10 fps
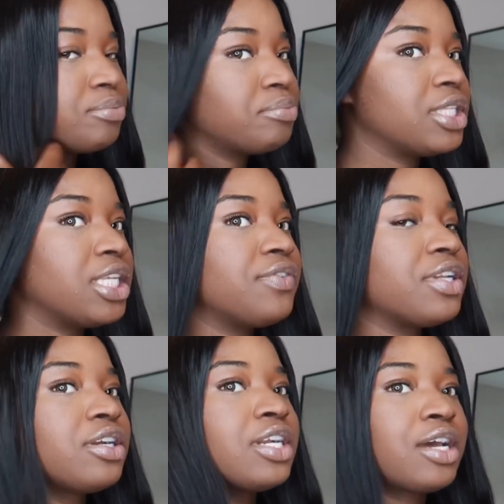believe
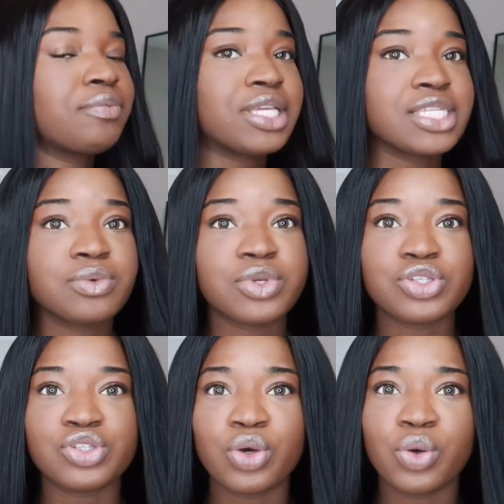it or not, because it was
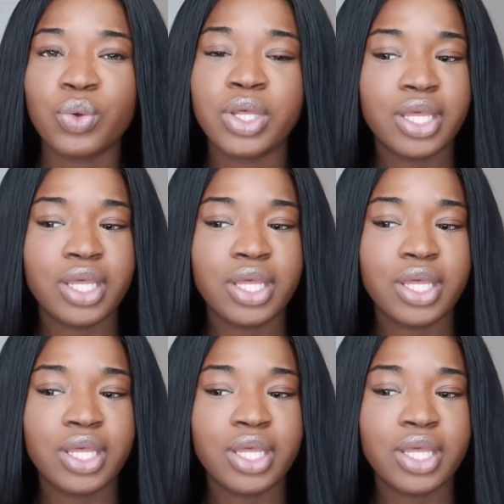so